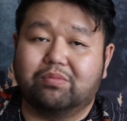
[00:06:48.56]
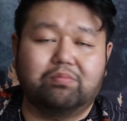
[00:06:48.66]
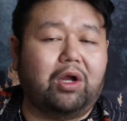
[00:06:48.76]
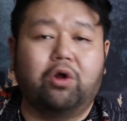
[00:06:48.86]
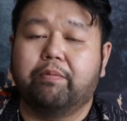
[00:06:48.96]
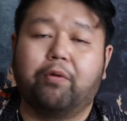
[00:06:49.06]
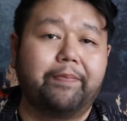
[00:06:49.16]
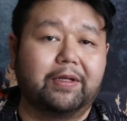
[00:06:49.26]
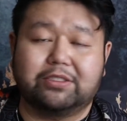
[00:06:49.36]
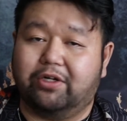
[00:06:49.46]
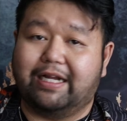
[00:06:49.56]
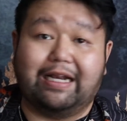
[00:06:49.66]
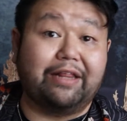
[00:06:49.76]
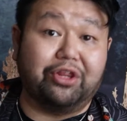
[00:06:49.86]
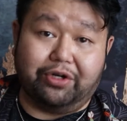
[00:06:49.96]
my whole appointment started
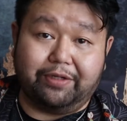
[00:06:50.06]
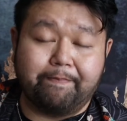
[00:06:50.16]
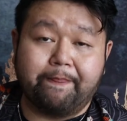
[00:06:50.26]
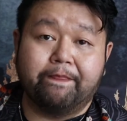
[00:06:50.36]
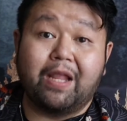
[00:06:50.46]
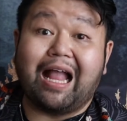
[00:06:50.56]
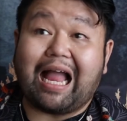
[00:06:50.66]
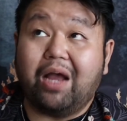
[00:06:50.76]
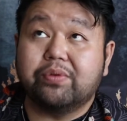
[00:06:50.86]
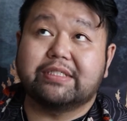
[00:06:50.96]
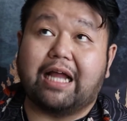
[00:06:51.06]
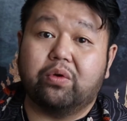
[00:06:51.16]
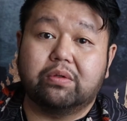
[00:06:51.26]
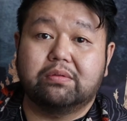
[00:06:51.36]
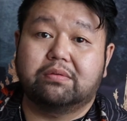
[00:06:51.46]
at 9:30. I was
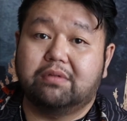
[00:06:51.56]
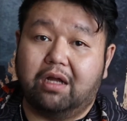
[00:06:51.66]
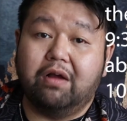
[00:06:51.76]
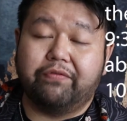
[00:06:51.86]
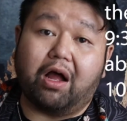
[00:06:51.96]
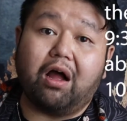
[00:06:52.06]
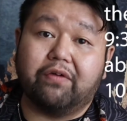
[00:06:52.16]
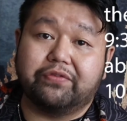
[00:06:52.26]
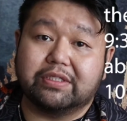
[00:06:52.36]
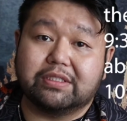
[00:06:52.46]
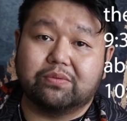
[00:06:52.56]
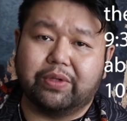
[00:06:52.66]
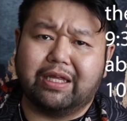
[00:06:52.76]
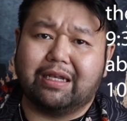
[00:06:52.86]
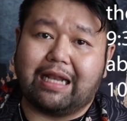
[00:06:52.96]
out of the office
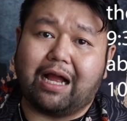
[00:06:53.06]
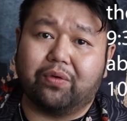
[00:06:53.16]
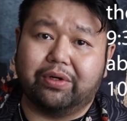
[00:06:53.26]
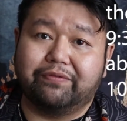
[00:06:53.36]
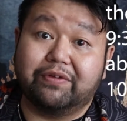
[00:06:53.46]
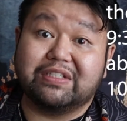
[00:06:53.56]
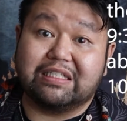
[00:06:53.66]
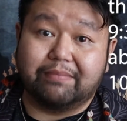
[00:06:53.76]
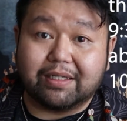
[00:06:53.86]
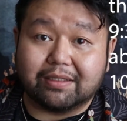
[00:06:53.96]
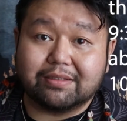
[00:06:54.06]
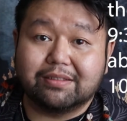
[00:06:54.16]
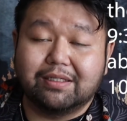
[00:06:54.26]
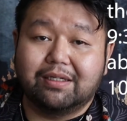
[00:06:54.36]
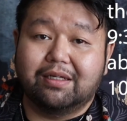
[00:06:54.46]
within an hour and 15
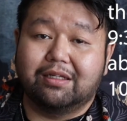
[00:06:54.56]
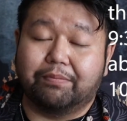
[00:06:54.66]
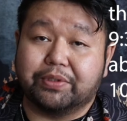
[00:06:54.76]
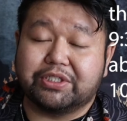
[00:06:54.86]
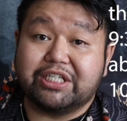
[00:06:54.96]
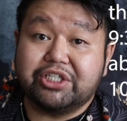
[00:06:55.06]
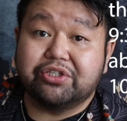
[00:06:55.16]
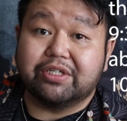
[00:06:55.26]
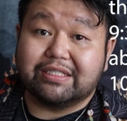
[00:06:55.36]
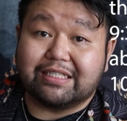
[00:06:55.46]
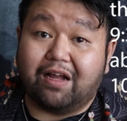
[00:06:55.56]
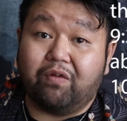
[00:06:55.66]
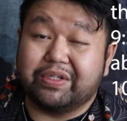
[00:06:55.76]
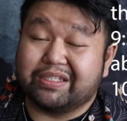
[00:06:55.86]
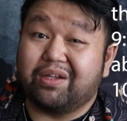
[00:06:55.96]
minutes. The procedure
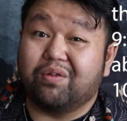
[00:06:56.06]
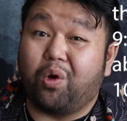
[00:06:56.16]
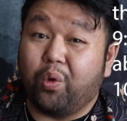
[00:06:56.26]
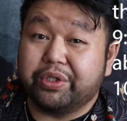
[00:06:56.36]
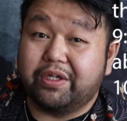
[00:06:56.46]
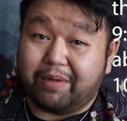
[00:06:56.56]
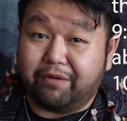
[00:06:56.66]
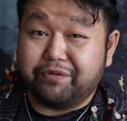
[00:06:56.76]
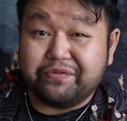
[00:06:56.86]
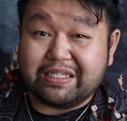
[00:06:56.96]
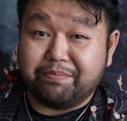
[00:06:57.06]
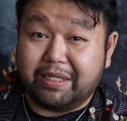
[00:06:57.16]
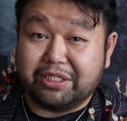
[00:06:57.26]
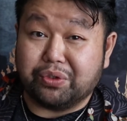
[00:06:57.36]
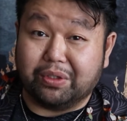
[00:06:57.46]
itself is only about 15
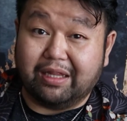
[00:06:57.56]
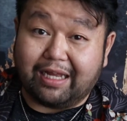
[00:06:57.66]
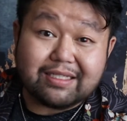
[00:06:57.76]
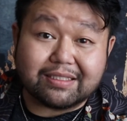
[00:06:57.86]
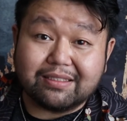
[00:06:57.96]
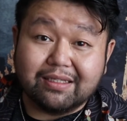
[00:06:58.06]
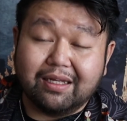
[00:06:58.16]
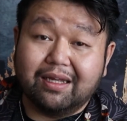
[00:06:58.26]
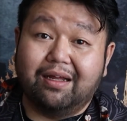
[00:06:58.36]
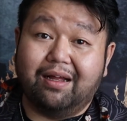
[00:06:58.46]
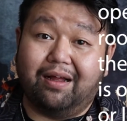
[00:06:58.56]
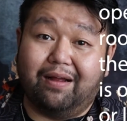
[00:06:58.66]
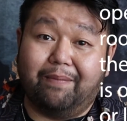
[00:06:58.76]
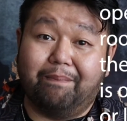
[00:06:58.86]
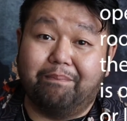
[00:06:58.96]
minutes or less,
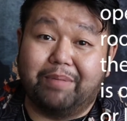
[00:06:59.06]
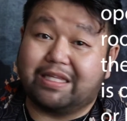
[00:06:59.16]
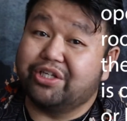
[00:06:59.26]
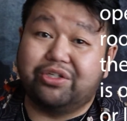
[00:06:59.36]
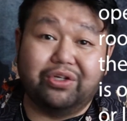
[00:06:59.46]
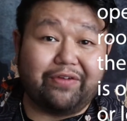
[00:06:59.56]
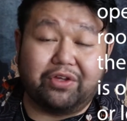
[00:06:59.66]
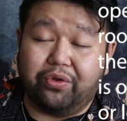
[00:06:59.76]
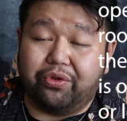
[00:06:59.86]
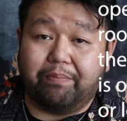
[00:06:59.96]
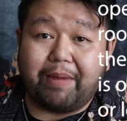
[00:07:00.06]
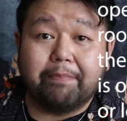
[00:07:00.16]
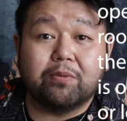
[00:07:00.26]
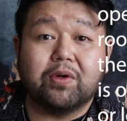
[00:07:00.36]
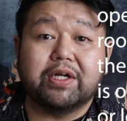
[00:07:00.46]
but then, you know, you have to go through the
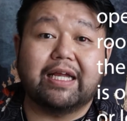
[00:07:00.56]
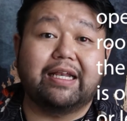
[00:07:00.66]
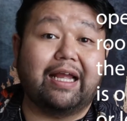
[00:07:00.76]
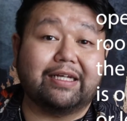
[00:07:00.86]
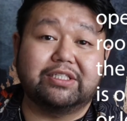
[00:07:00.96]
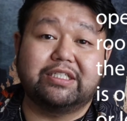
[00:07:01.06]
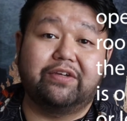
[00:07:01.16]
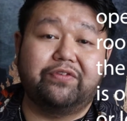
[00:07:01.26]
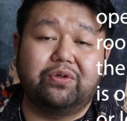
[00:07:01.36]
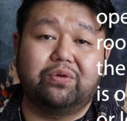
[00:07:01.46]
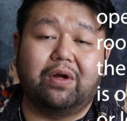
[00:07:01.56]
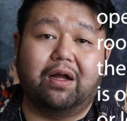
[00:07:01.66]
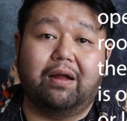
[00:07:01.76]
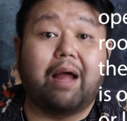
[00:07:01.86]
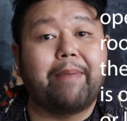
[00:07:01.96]
paperwork, and they actually give you
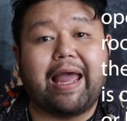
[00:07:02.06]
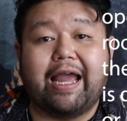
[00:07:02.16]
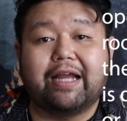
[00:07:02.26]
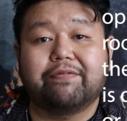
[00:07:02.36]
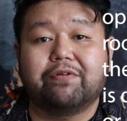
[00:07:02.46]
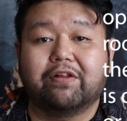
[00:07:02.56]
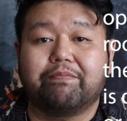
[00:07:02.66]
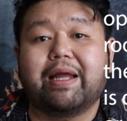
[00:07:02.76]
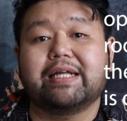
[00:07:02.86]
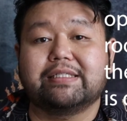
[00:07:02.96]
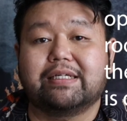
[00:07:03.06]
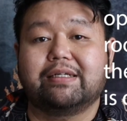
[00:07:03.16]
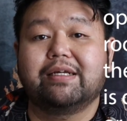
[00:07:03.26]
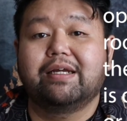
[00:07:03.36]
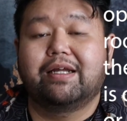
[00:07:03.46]
a bag full of
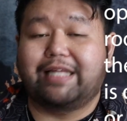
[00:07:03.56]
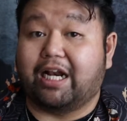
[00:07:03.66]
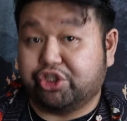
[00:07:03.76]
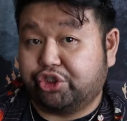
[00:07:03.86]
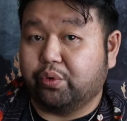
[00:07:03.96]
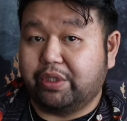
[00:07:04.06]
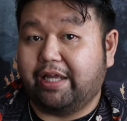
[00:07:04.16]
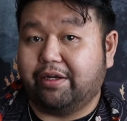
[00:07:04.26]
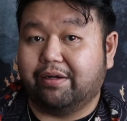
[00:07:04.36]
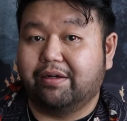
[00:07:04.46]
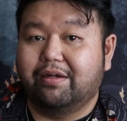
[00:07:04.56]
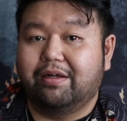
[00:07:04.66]
medicine that I'll show you later,